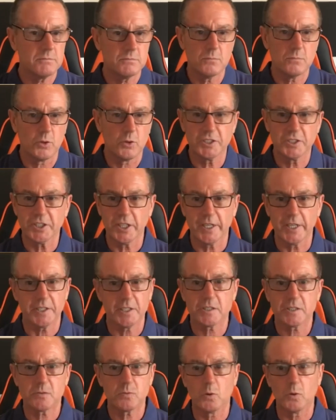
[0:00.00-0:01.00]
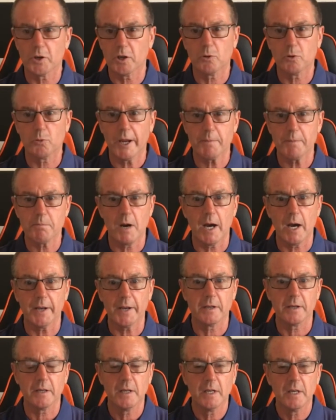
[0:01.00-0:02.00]
what a genius, what a great
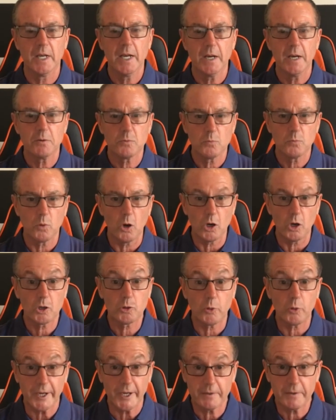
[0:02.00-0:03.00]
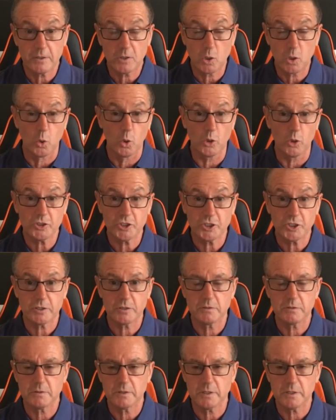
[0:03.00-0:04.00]
man, what a great
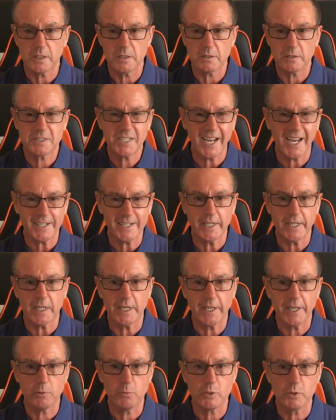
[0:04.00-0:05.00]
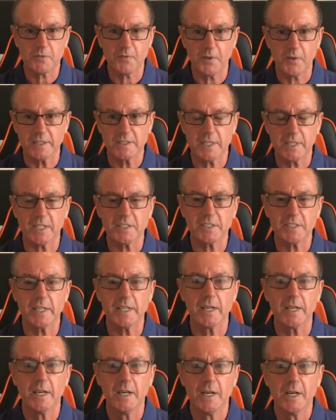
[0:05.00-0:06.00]
coach. Technically, he was
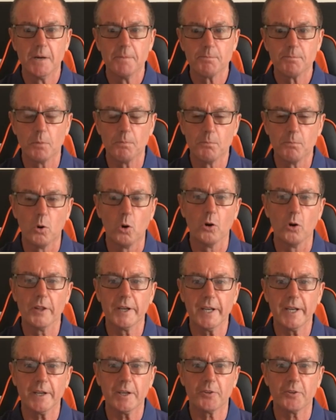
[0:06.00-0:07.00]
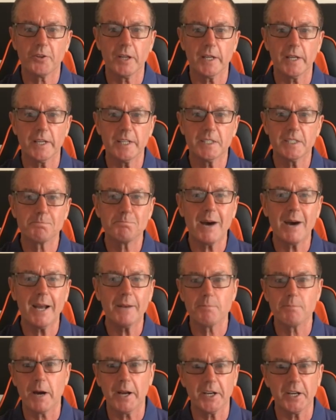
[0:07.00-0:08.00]
fantastic. But more than anything, his
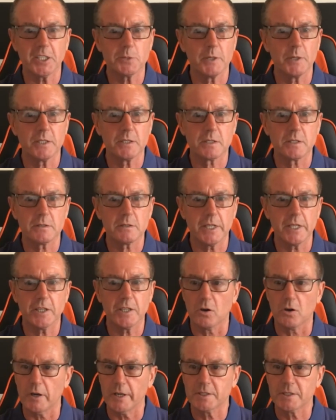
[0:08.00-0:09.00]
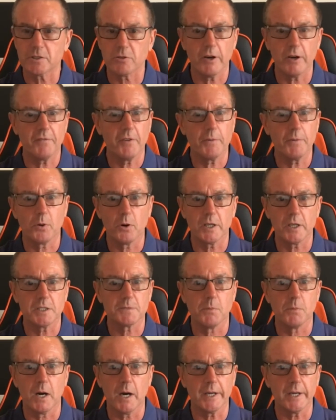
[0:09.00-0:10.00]
man management, he got into
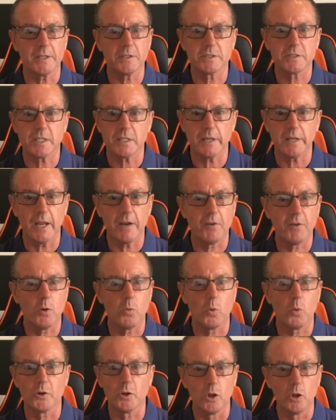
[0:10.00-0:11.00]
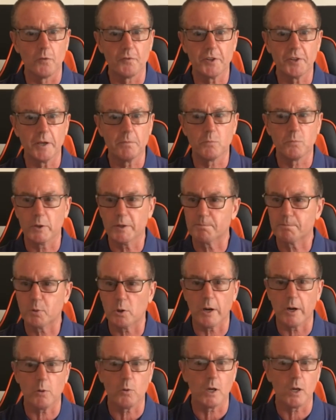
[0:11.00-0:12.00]
everybody's minds. Everyone loved him. We
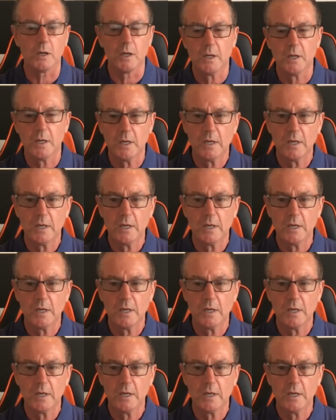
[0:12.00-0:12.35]
put our